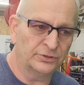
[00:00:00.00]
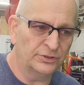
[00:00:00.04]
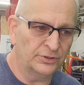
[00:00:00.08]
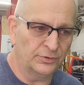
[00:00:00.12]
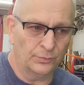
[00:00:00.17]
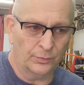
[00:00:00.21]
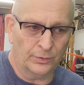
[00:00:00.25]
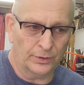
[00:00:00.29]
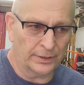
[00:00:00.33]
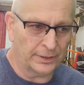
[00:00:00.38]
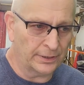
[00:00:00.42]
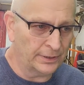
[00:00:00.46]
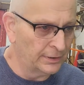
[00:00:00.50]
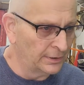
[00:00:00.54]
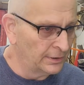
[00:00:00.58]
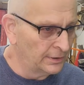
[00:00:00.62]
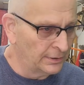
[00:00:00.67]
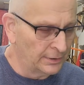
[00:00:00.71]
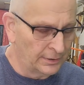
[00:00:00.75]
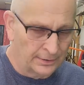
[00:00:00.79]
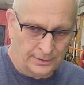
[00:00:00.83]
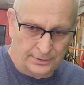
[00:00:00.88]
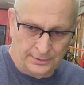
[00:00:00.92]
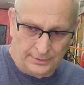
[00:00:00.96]
you want to
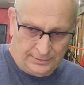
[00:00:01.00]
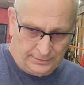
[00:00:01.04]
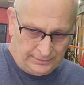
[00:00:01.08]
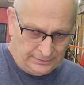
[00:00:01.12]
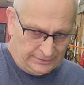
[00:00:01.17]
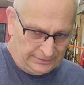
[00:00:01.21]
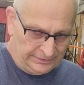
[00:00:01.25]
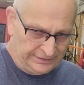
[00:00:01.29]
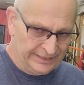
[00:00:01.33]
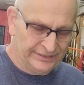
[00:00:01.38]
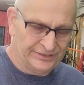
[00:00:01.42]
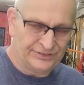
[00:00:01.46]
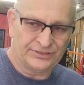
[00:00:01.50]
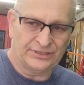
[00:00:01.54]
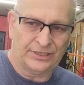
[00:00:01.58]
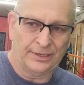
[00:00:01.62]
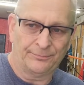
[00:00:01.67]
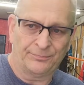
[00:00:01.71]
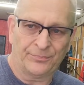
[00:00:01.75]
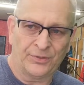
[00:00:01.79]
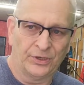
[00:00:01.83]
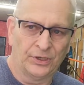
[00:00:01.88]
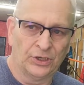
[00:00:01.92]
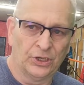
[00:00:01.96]
get
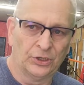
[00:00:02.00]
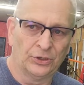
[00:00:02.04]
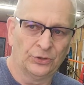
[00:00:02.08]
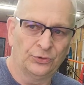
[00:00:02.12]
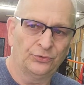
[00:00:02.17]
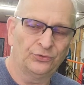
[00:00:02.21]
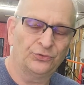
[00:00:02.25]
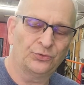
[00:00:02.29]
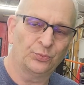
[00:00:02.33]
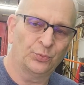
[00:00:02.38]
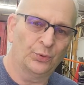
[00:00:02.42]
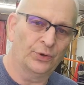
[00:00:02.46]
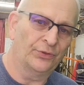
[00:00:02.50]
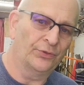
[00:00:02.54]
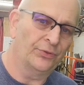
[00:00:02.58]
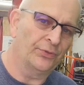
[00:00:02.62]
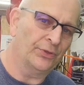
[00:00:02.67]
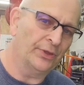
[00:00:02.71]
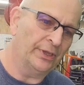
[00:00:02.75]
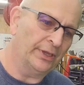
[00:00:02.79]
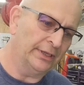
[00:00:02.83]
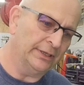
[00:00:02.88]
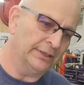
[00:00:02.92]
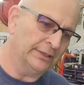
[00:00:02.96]
something loose
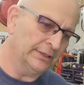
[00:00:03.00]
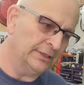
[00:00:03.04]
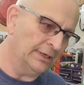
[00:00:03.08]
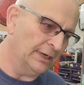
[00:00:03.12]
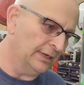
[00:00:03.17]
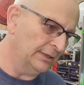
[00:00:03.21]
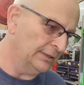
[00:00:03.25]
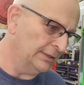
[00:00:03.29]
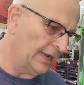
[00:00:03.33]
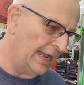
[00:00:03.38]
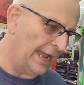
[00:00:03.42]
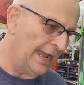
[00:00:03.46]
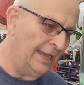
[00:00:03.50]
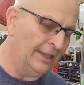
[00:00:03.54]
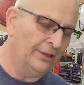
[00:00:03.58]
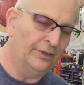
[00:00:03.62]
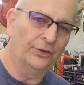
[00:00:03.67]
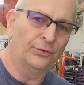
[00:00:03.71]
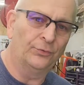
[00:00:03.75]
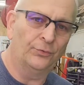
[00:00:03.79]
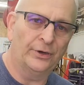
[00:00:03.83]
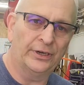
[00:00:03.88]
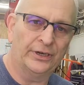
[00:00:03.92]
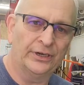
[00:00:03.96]
with a
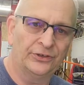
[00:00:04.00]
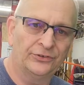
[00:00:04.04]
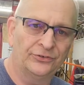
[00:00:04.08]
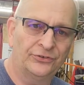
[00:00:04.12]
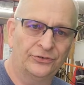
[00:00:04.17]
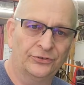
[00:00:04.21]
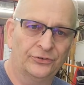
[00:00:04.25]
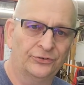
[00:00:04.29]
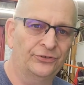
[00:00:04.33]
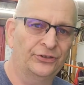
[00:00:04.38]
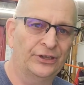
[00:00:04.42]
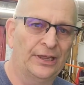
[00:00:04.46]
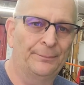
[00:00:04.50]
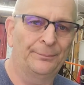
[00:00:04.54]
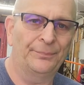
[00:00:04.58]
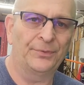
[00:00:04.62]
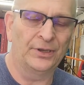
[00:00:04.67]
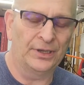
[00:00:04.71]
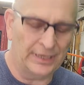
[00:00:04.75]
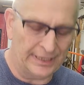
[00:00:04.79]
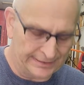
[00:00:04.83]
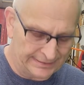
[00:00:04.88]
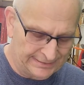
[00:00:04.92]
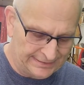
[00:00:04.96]
Allen wrench or
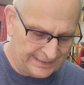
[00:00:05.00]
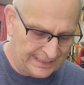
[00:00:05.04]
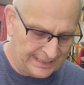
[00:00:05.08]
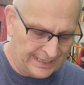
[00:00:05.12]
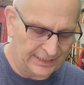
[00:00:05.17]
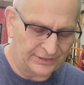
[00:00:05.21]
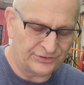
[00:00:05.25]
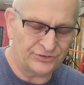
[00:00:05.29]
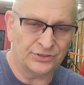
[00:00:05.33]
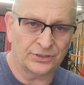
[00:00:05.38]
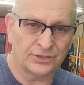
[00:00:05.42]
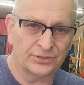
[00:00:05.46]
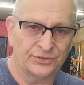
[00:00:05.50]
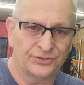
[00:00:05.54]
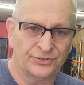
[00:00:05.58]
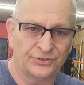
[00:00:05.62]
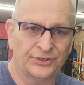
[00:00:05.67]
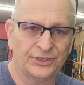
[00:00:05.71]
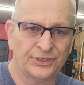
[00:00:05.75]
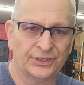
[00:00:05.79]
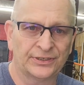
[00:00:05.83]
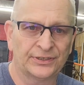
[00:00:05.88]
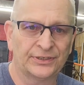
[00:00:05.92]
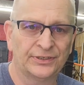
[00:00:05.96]
something like that. You could
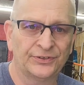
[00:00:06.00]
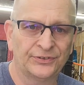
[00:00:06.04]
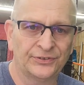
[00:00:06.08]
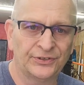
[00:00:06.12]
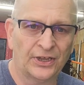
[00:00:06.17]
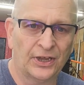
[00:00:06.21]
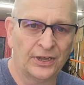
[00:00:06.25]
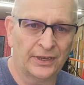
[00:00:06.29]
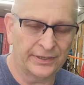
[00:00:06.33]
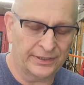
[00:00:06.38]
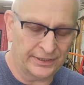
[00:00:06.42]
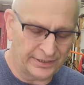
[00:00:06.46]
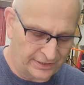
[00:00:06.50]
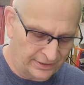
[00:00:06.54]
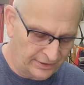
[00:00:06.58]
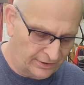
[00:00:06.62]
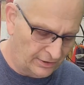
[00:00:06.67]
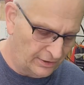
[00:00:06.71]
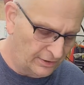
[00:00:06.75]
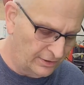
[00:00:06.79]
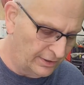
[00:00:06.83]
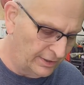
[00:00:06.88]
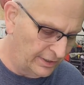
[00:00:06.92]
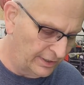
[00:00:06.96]
stick this on
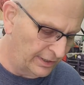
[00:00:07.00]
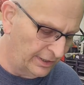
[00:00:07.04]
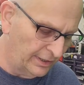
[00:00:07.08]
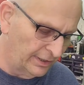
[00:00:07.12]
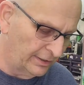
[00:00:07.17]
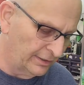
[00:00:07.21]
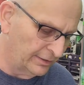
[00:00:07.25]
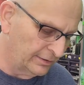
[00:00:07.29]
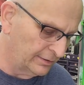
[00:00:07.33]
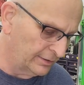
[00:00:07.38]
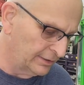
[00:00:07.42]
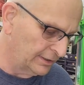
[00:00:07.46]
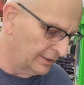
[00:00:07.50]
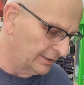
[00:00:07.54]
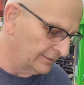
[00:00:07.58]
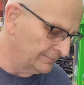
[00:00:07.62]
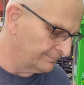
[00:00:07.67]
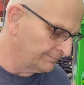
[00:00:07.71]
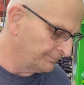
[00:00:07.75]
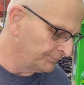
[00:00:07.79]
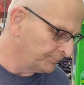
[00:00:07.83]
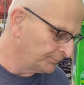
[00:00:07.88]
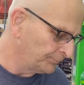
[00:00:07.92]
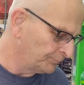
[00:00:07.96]
there and
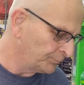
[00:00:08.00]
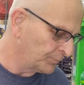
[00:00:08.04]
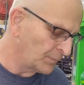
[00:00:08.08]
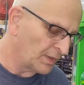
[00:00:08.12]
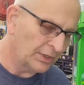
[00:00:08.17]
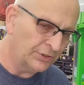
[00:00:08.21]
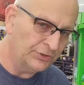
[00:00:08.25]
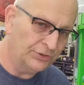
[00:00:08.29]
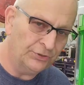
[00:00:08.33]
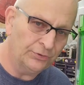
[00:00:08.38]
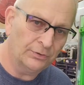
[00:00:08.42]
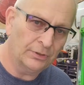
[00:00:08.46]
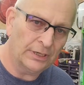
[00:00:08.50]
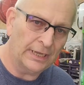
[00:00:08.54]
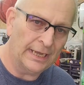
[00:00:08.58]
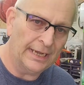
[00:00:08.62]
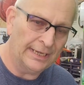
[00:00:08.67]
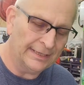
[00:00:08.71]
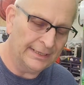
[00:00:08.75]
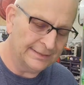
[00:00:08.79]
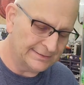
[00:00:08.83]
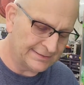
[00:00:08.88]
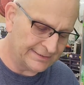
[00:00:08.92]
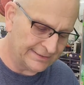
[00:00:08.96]

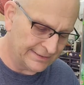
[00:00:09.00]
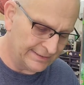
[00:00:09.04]
utilize